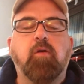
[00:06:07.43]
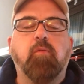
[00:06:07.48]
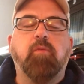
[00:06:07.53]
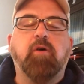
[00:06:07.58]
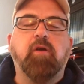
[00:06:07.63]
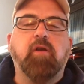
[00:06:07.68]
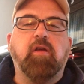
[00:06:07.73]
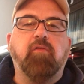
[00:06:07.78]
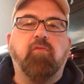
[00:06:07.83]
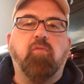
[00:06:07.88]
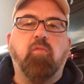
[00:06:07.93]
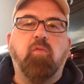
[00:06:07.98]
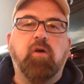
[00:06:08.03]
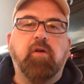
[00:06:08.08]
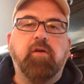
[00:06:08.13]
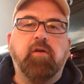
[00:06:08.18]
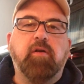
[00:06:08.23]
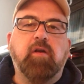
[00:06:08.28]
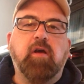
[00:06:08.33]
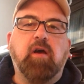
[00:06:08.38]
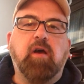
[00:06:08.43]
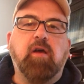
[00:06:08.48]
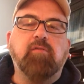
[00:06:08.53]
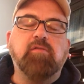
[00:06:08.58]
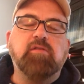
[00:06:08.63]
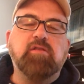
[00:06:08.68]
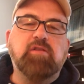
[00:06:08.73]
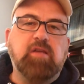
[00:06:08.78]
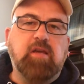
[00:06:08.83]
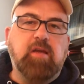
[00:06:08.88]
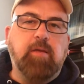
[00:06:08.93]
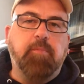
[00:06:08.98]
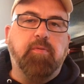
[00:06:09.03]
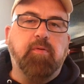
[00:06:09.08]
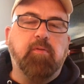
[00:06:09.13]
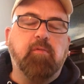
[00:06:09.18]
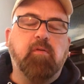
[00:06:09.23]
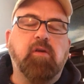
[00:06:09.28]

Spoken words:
But if one dives deep